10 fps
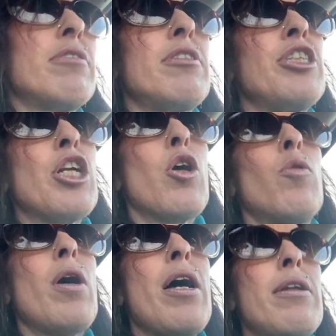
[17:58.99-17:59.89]
you
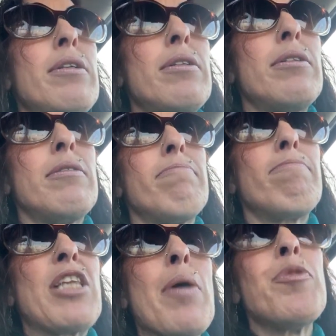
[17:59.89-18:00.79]
know, and
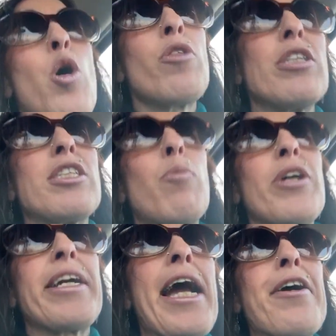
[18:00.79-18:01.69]
them know that
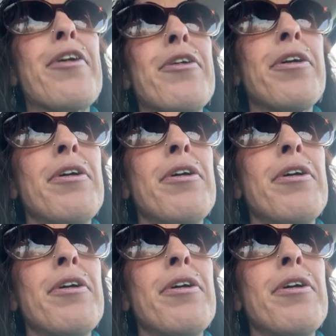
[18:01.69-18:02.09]
someone cared.